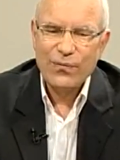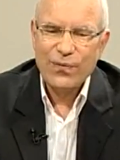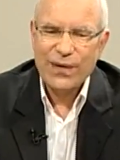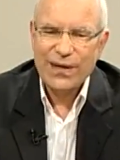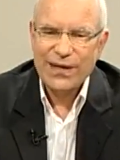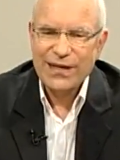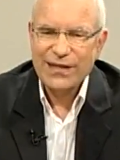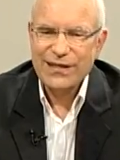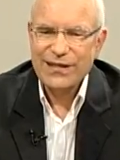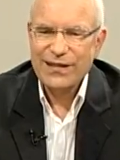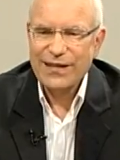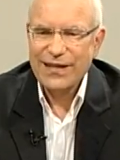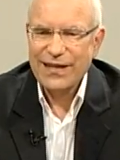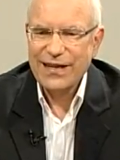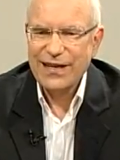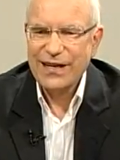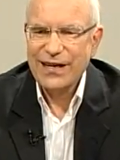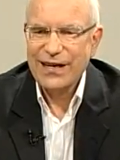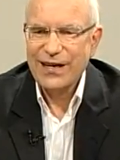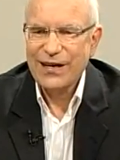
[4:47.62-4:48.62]
We need to
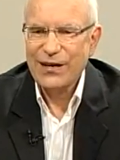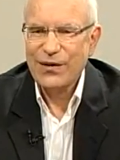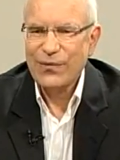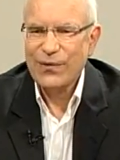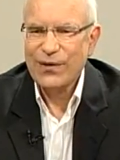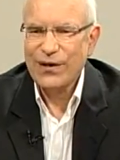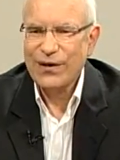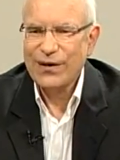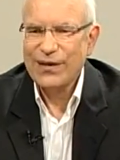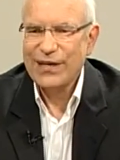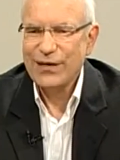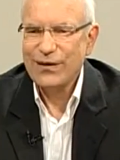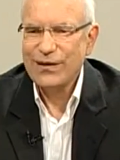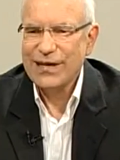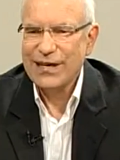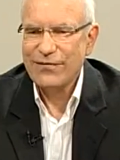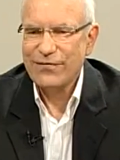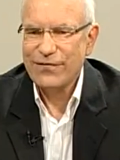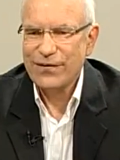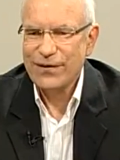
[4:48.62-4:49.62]
think, we don't need all
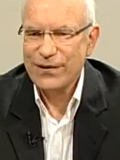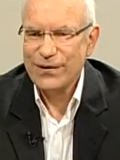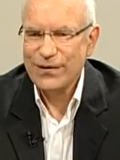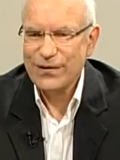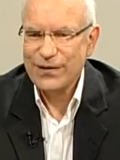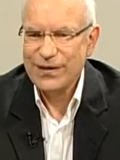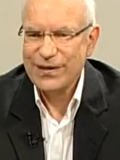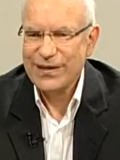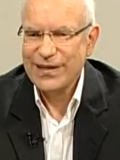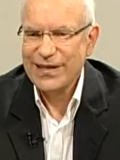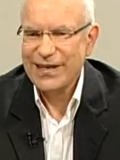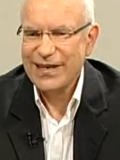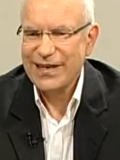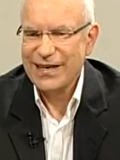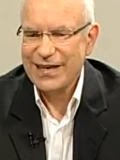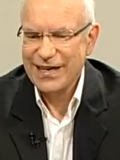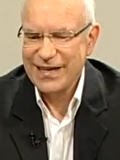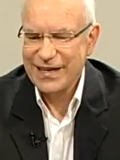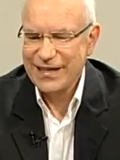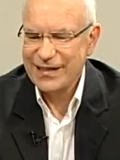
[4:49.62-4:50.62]
that food.
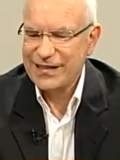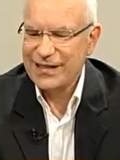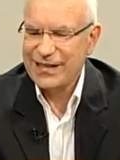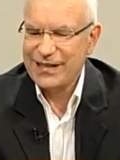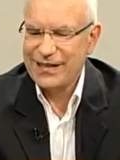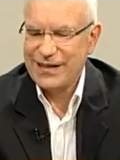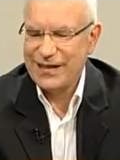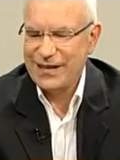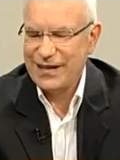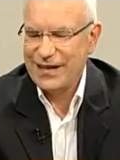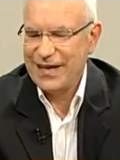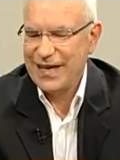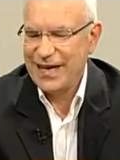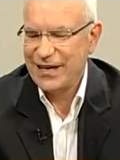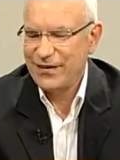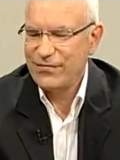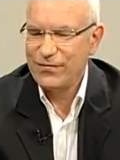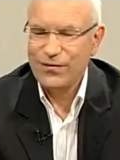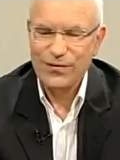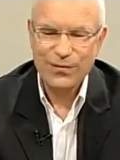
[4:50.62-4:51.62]
Eat
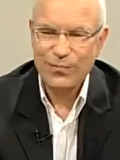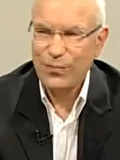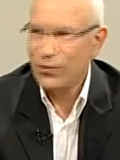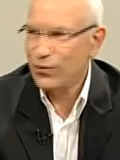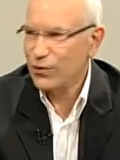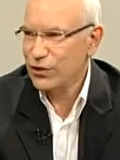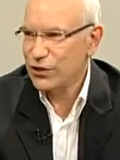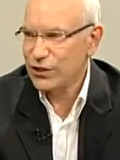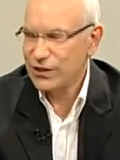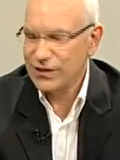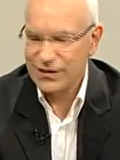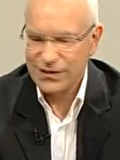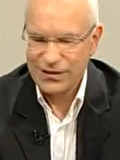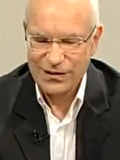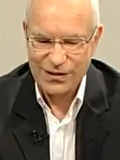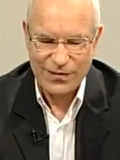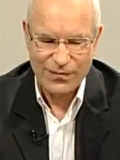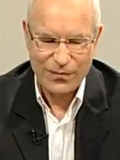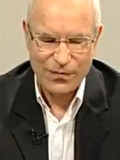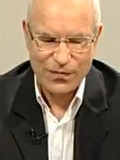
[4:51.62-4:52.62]
handful
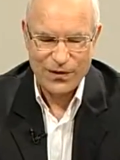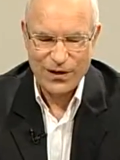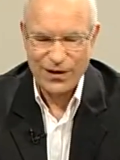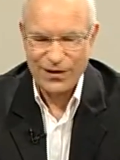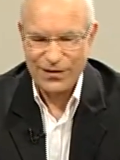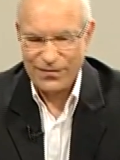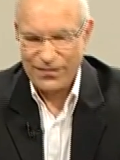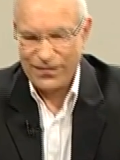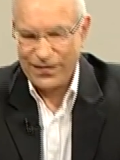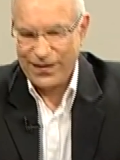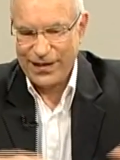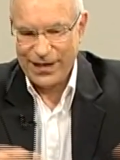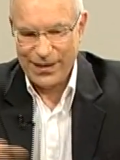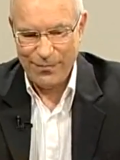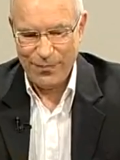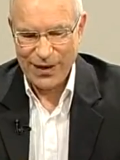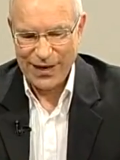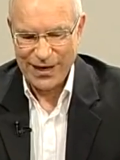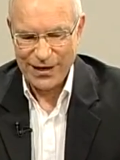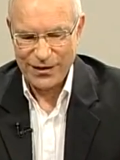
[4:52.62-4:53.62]
portions. Don't fill your
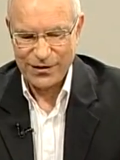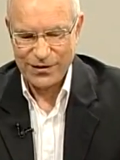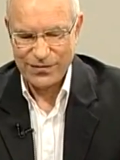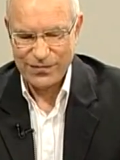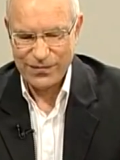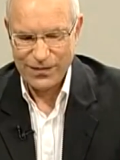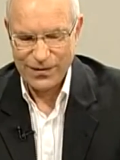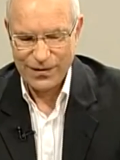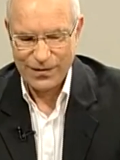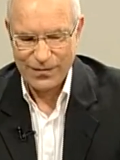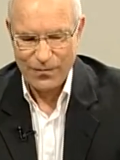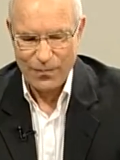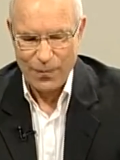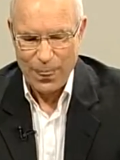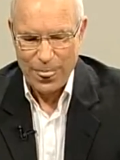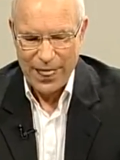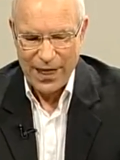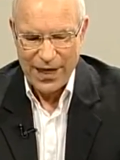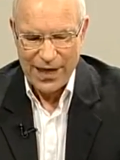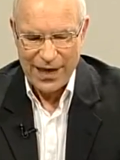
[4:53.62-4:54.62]
plate too full.
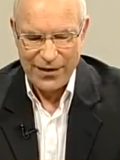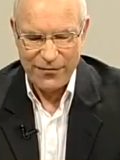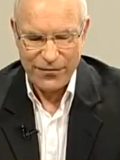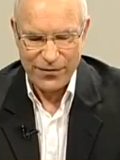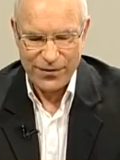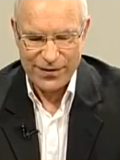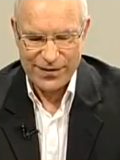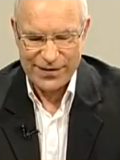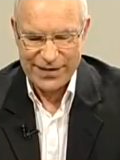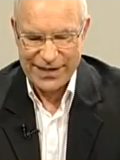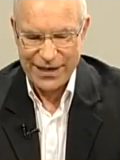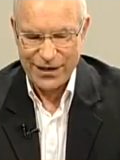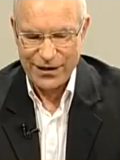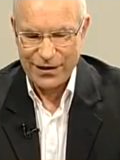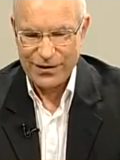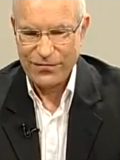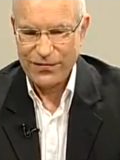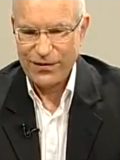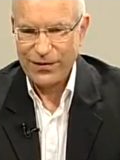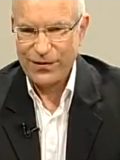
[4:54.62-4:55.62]
If you see a
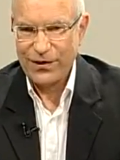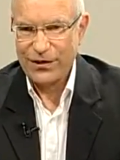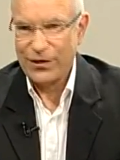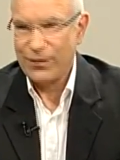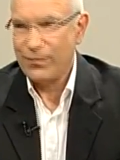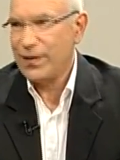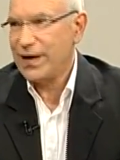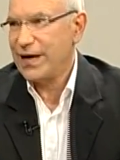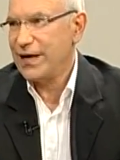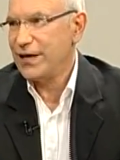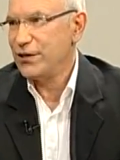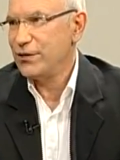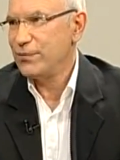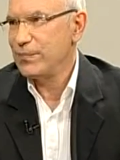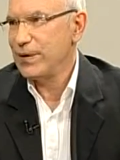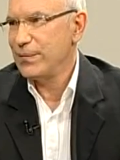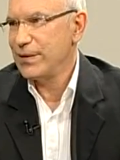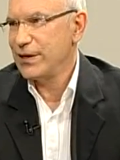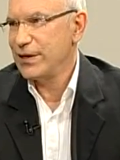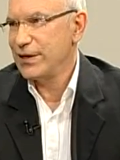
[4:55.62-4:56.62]
lot of food on your plate, you're
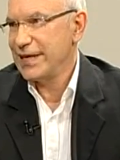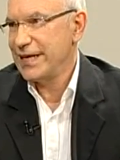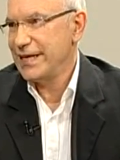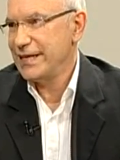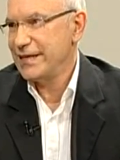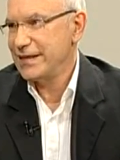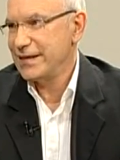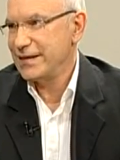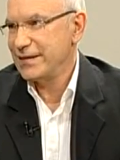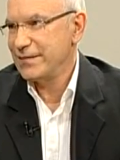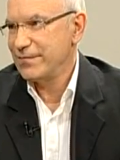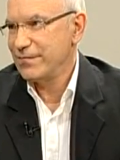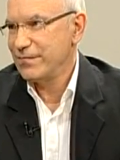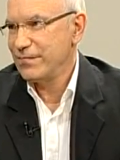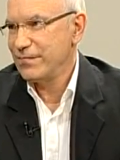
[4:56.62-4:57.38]
probably going to eat it.